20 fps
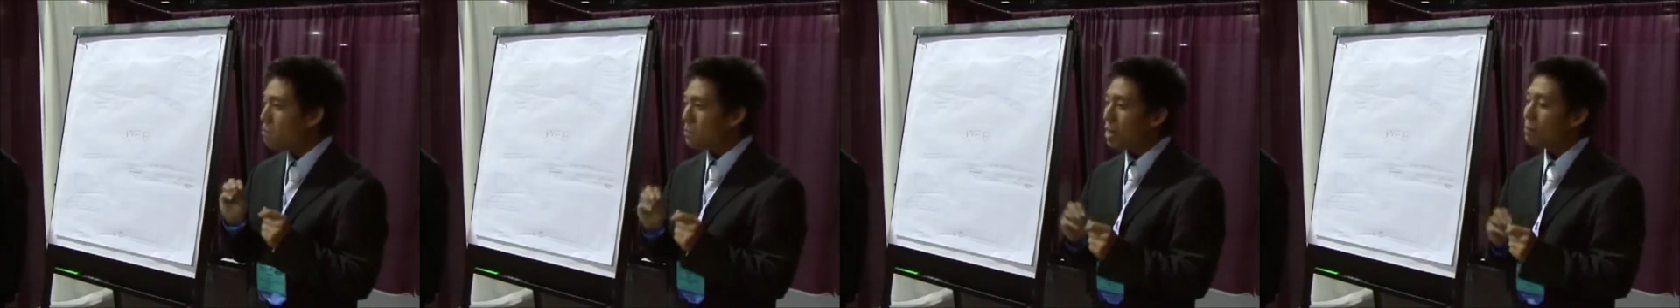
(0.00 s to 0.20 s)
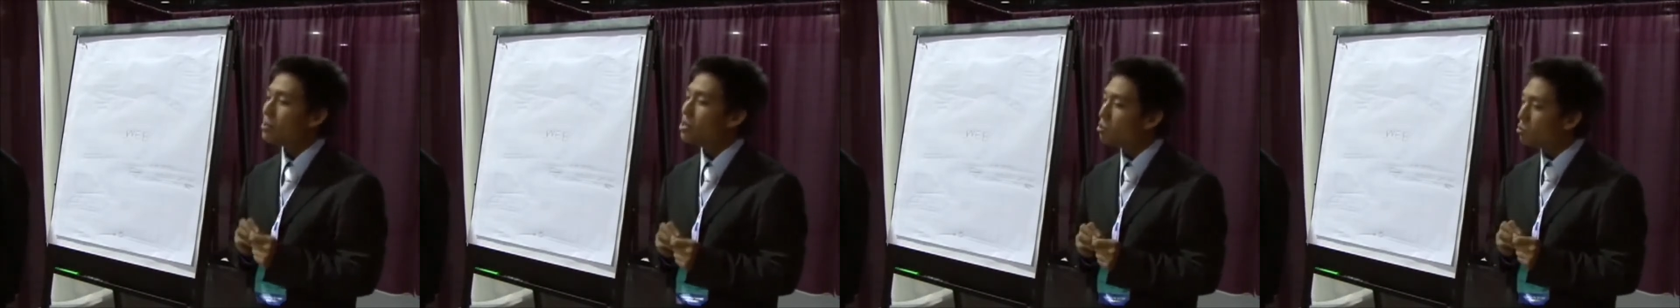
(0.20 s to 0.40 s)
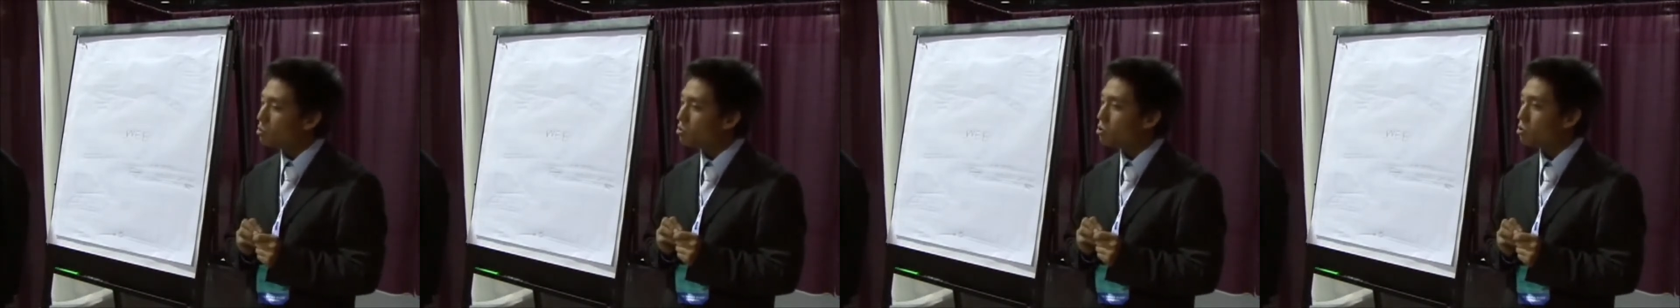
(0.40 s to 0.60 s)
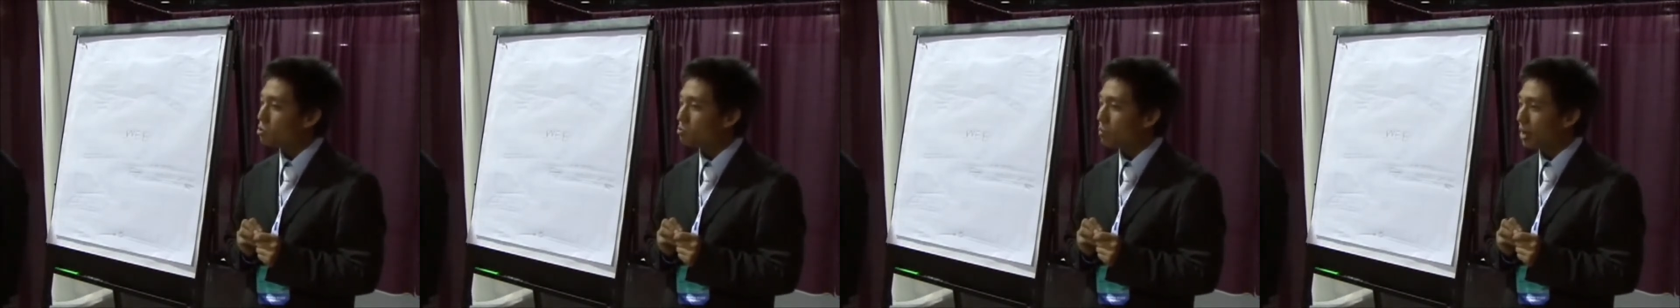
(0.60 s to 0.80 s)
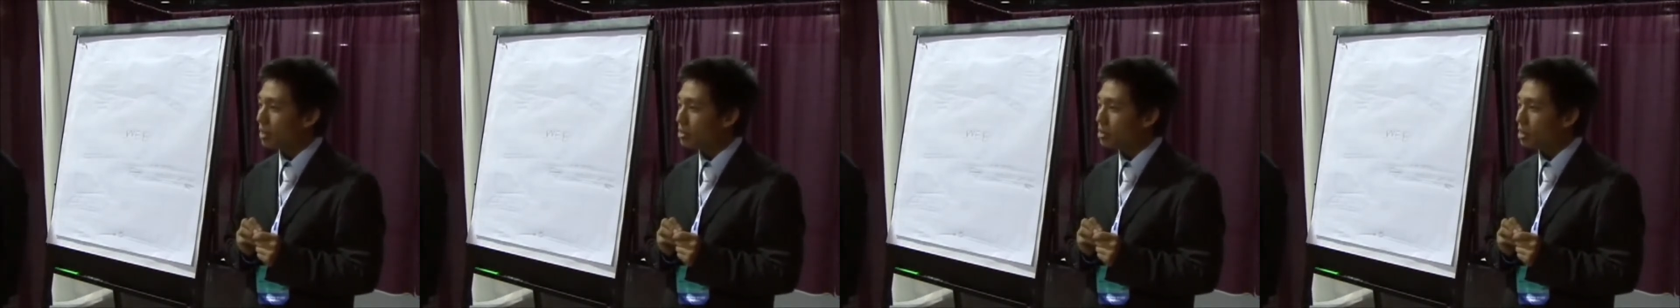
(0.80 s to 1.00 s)
maybe you would
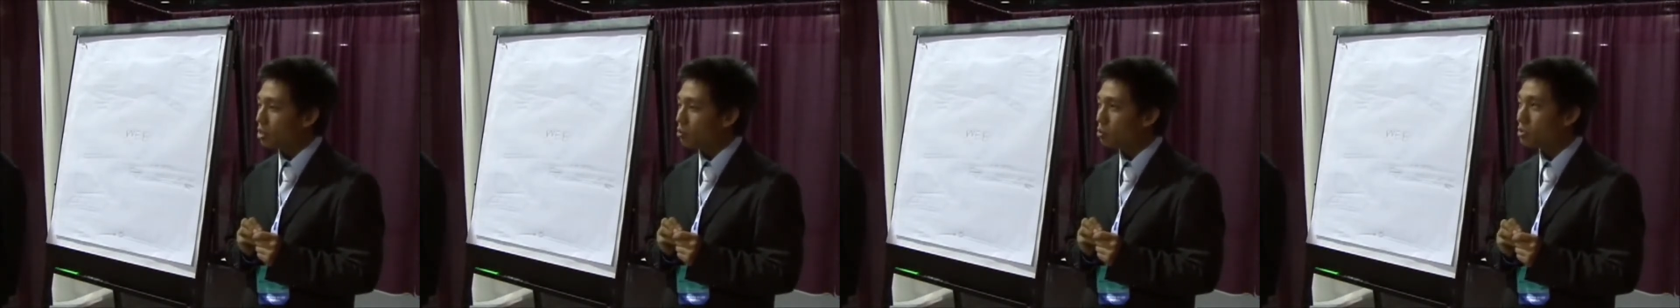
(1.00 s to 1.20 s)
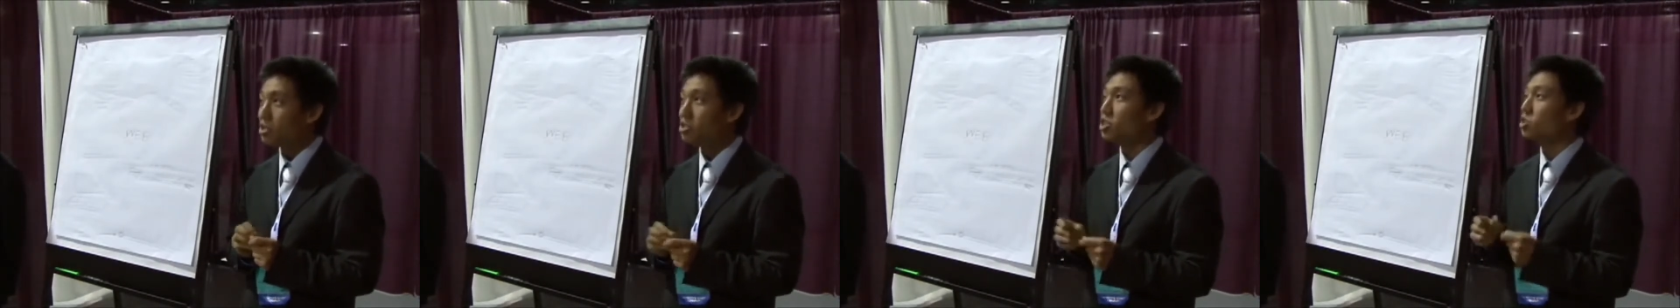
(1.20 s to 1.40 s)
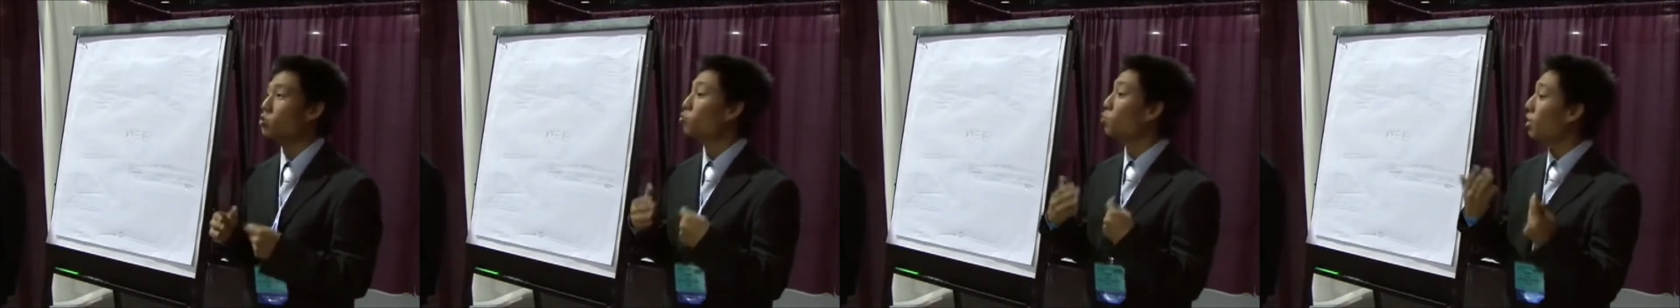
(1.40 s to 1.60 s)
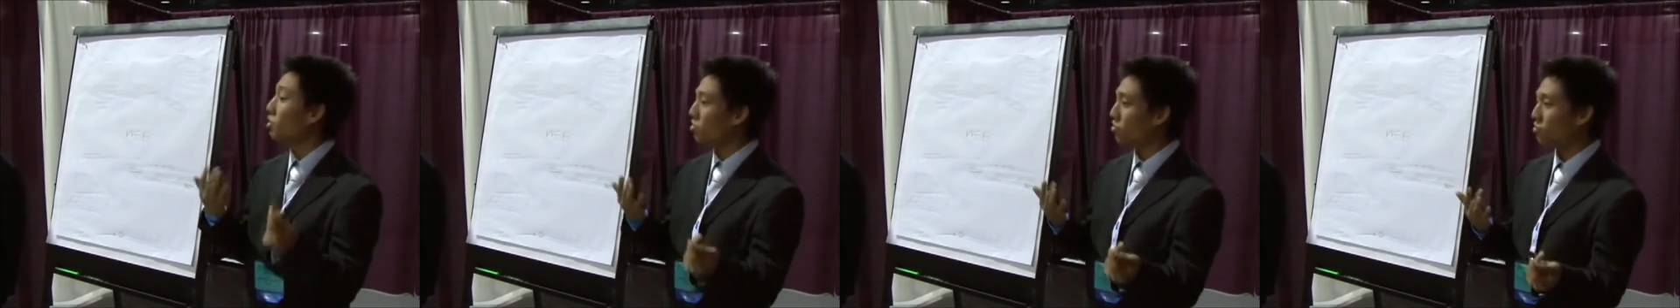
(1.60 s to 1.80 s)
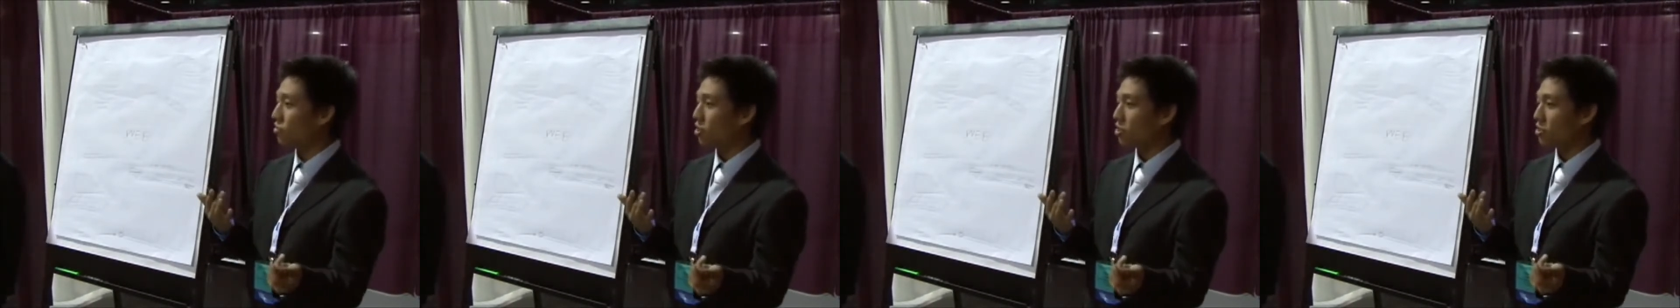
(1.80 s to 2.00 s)
use MySQL such as
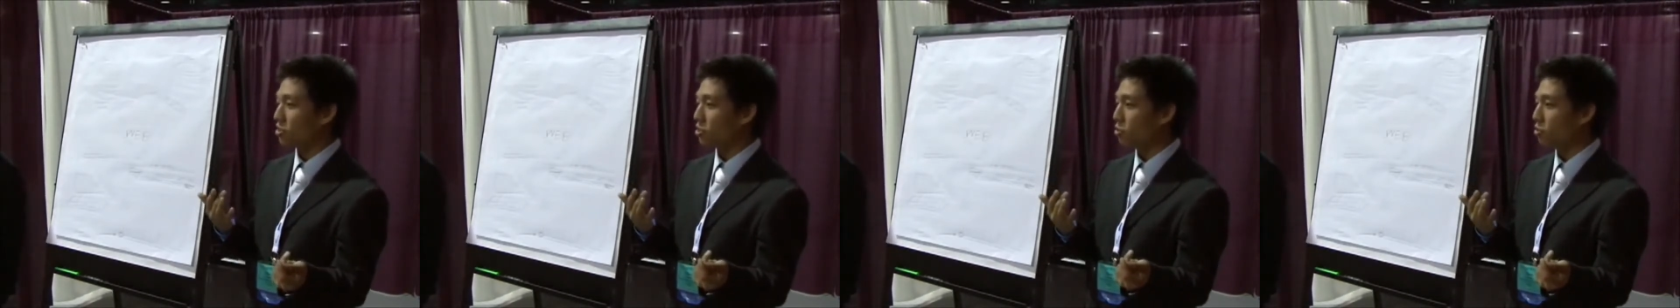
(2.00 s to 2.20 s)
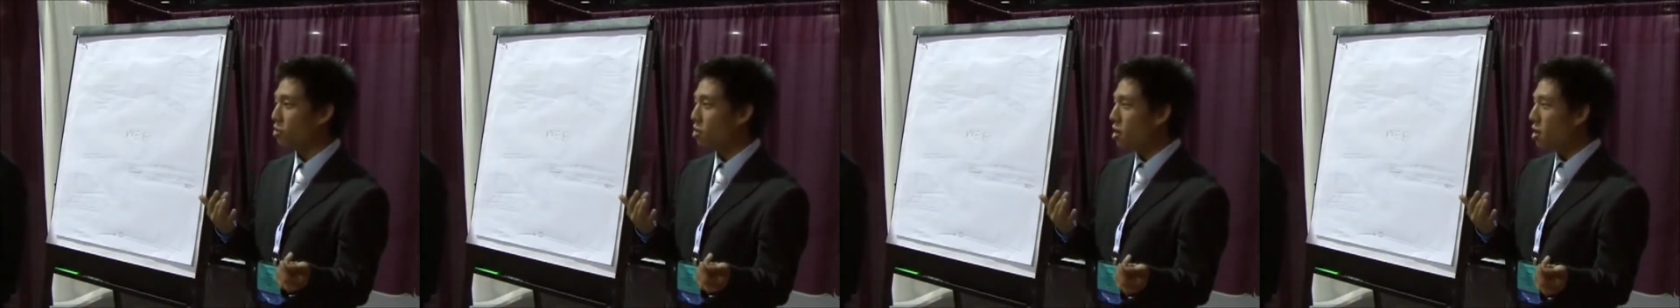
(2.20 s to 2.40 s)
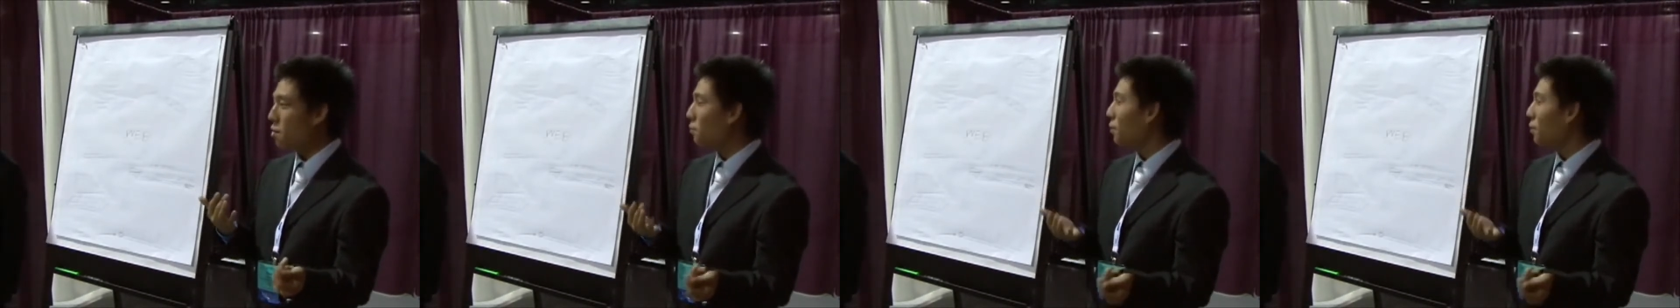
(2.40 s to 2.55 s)
Wells Fargo,